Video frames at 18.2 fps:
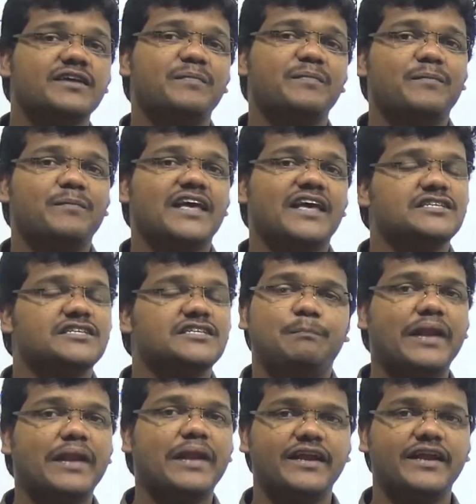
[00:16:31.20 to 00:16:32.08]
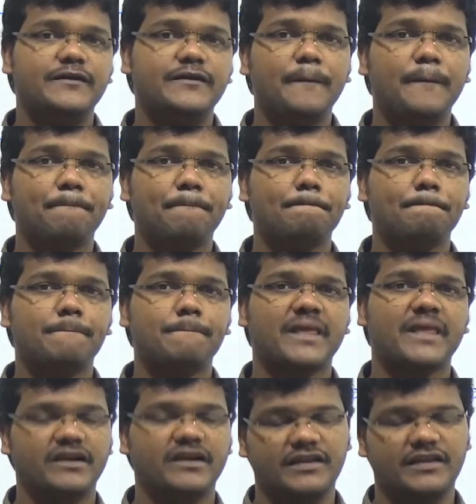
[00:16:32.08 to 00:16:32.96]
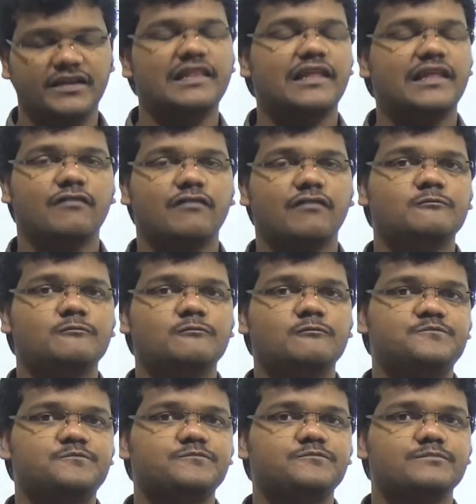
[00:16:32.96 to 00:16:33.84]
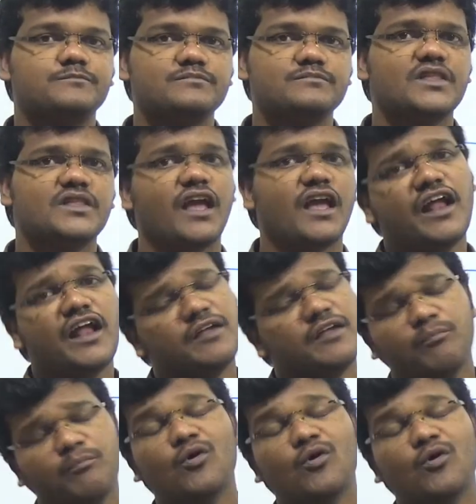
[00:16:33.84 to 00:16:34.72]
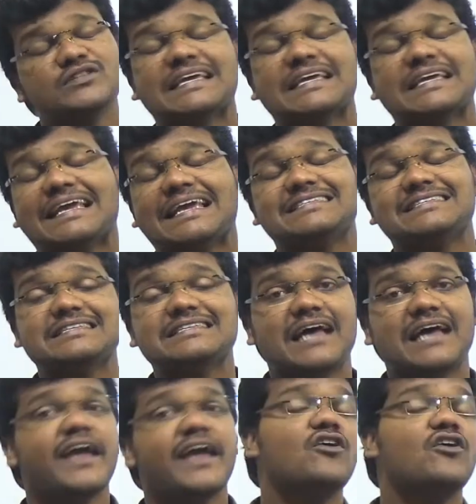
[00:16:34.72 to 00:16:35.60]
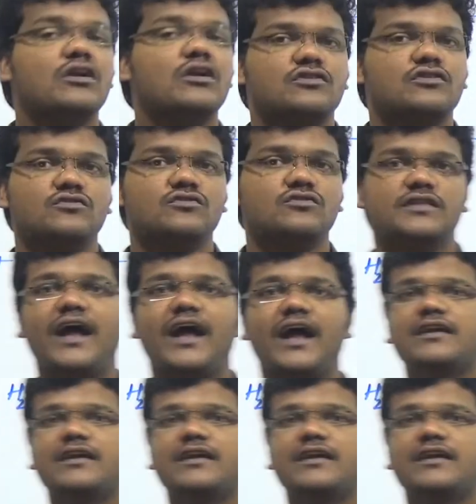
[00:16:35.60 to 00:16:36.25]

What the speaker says: explained till now, and in both the cases I got to know that